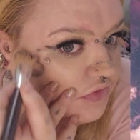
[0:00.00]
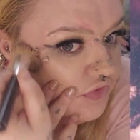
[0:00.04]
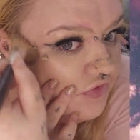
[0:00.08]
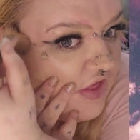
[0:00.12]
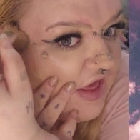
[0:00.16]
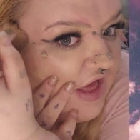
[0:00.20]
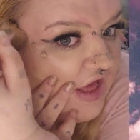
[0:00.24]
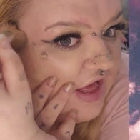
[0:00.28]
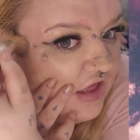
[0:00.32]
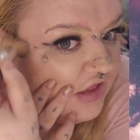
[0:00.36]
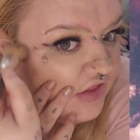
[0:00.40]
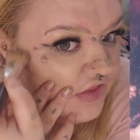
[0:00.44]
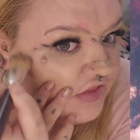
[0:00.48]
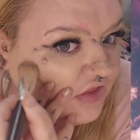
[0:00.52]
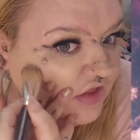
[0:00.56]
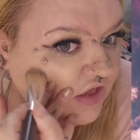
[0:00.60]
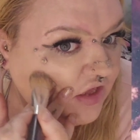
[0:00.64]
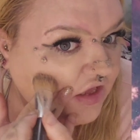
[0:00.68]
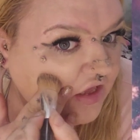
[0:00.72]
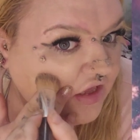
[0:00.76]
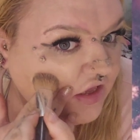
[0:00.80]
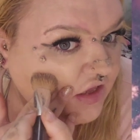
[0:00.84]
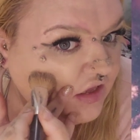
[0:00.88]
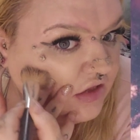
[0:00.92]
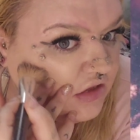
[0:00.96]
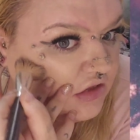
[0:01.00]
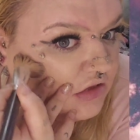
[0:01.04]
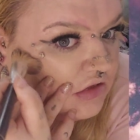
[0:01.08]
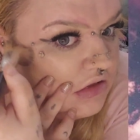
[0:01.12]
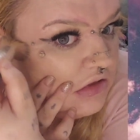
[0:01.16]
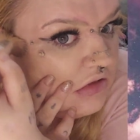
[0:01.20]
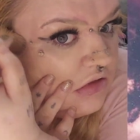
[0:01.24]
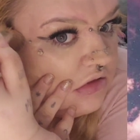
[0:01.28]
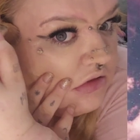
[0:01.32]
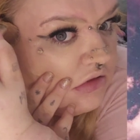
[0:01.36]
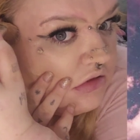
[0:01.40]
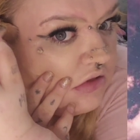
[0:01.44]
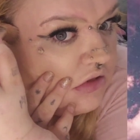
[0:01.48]
That there
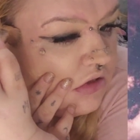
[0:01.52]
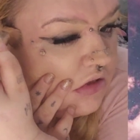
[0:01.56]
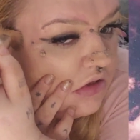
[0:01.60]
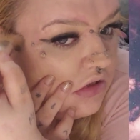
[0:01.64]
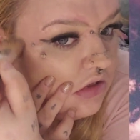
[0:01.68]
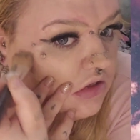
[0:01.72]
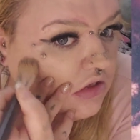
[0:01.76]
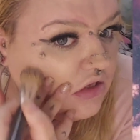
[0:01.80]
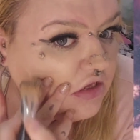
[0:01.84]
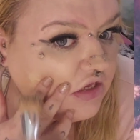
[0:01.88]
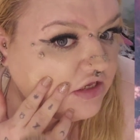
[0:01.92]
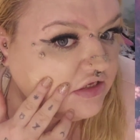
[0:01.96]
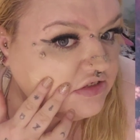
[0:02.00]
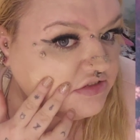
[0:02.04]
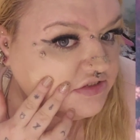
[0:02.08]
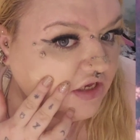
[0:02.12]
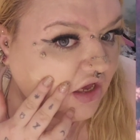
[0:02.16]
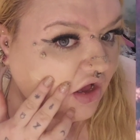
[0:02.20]
is